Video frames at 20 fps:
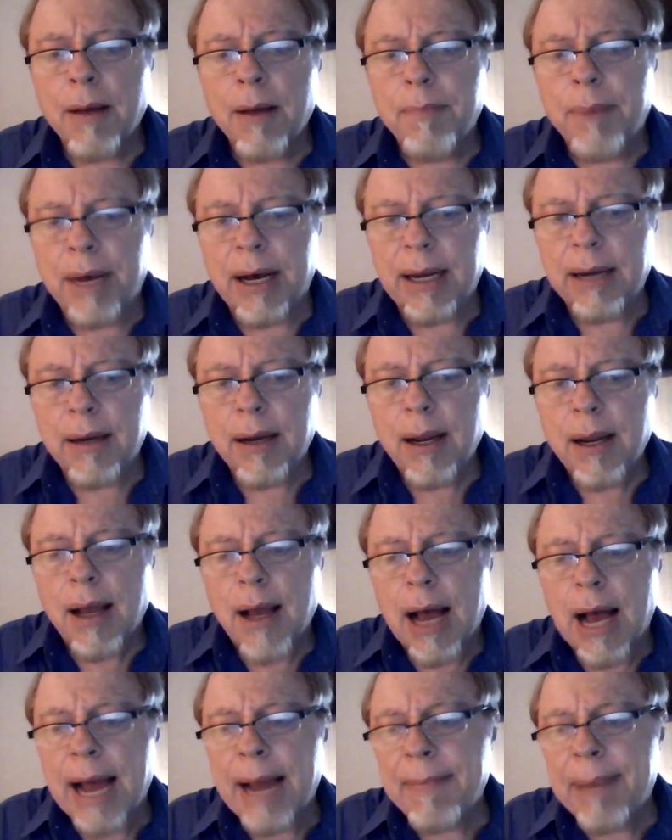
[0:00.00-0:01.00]
But
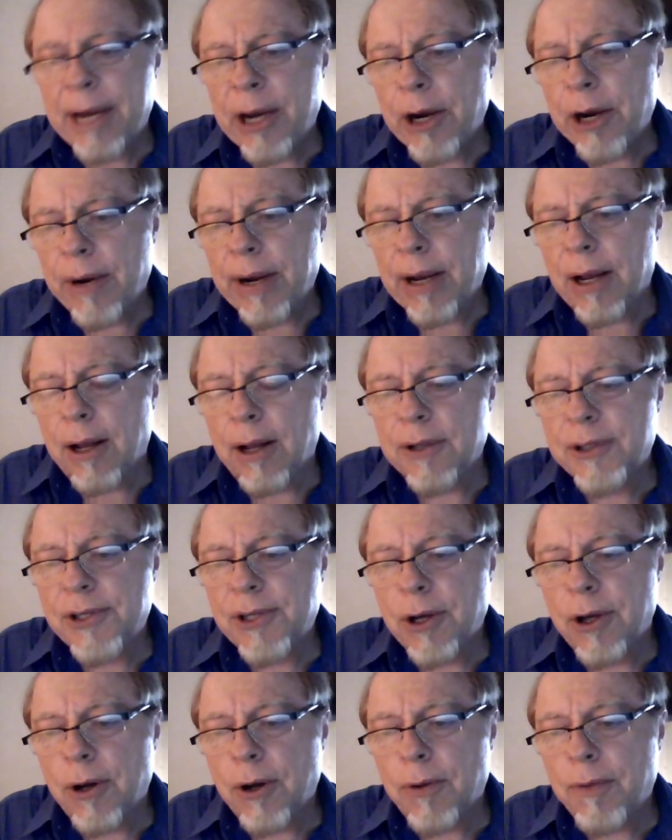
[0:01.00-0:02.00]
I'm hearing
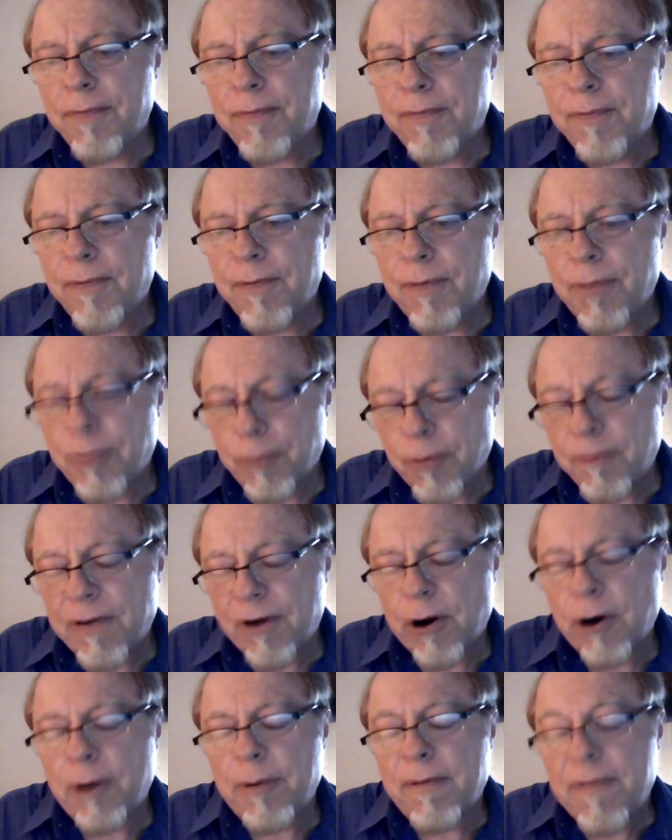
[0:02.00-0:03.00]
also through
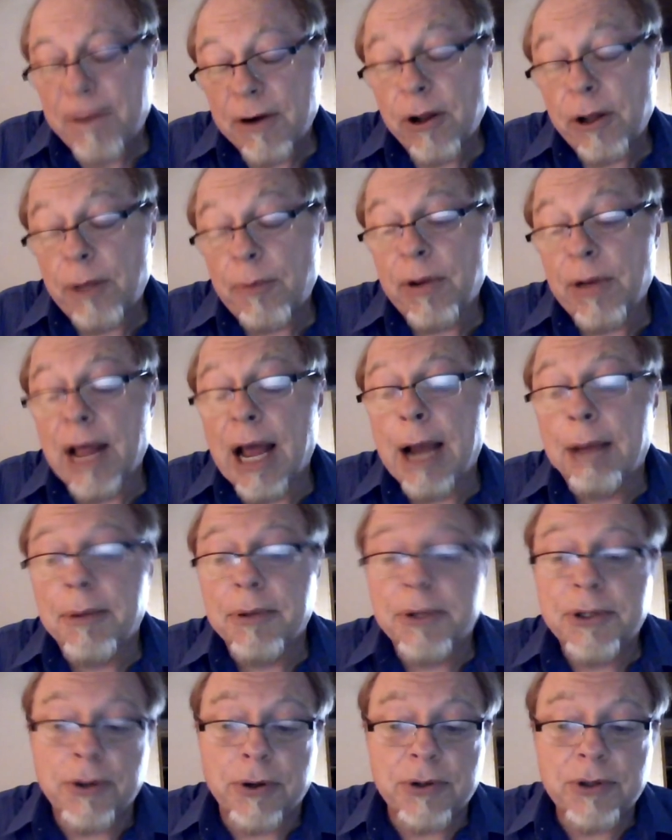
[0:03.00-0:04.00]
fairly
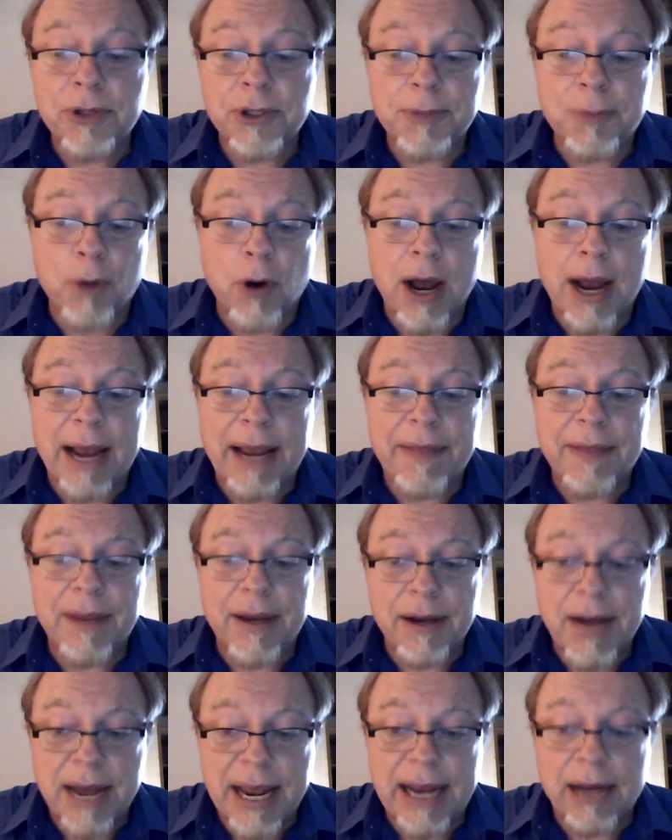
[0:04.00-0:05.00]
reliable sources, Brian,
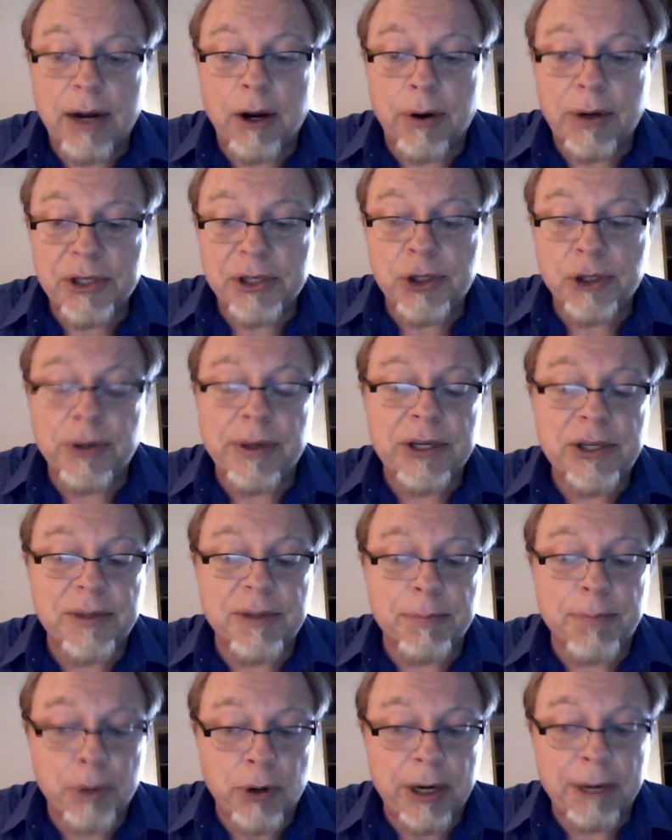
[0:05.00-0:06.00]
that NATO is doing
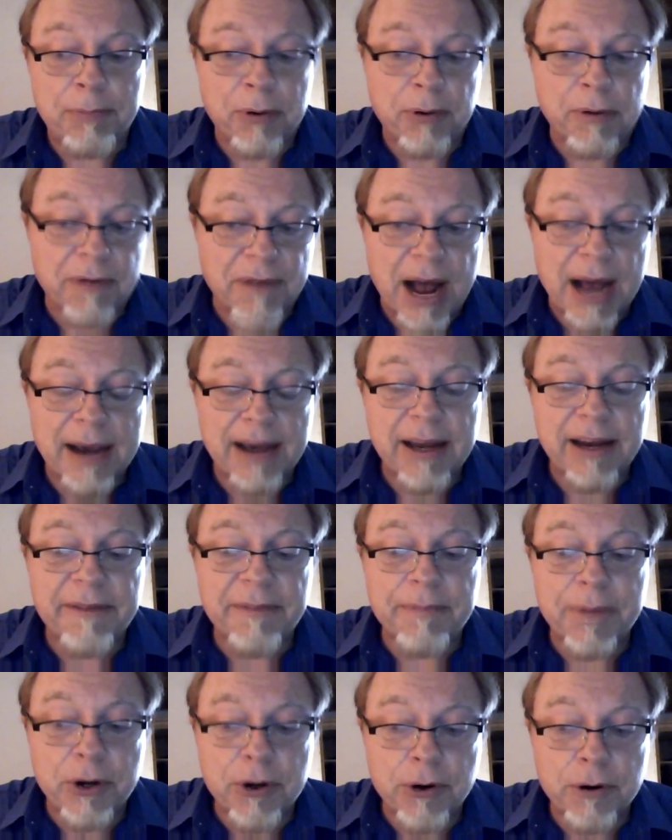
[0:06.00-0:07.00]
some pretty
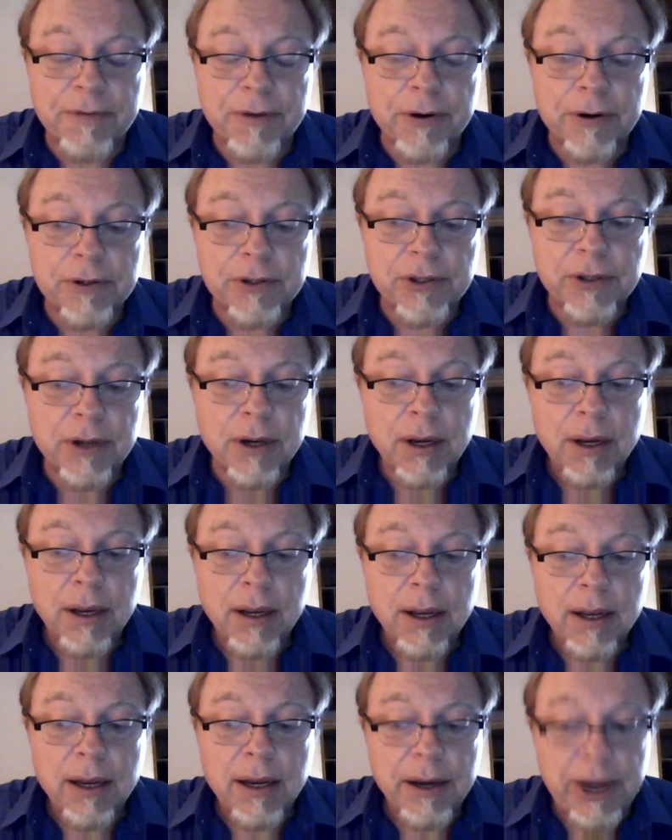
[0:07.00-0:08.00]
provocative maneuvers
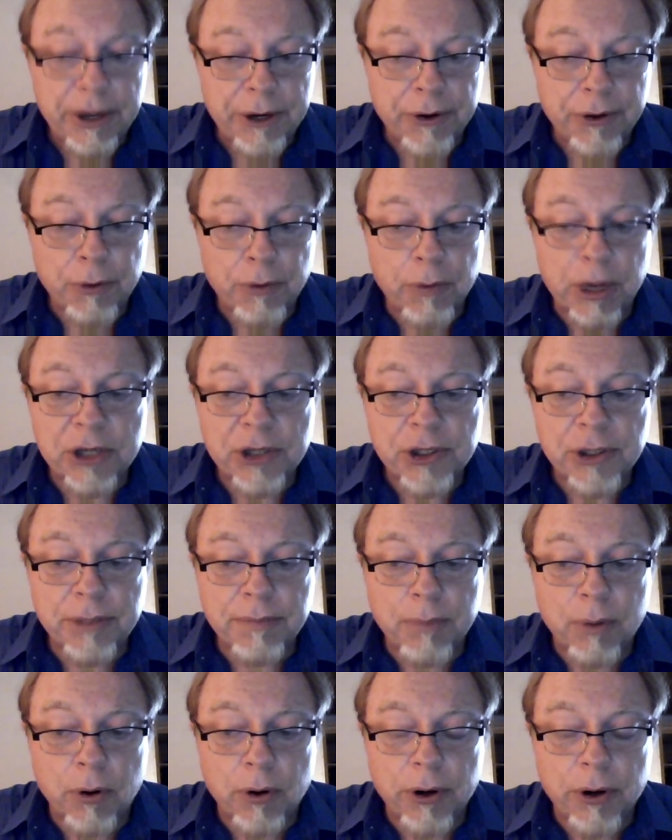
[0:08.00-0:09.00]
near the
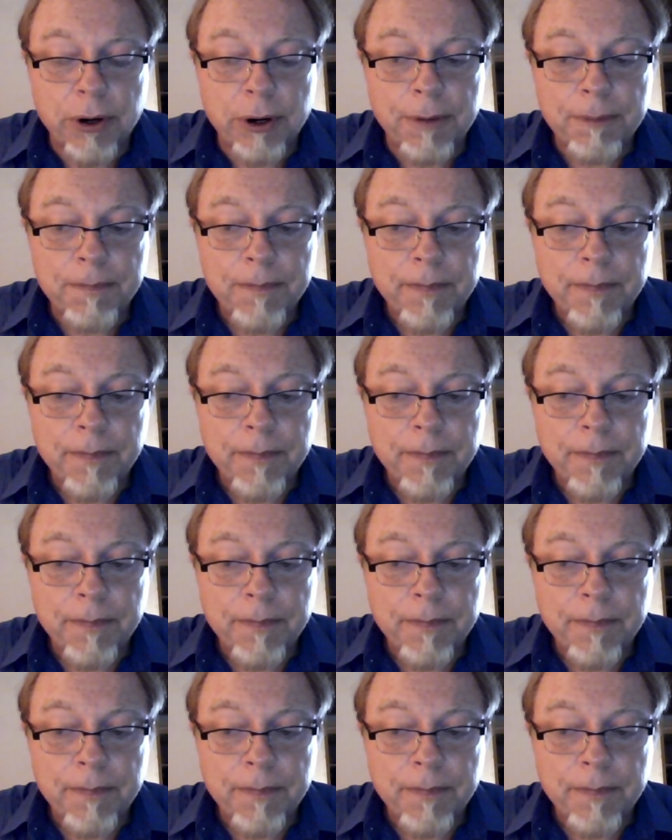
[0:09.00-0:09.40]
Russian border.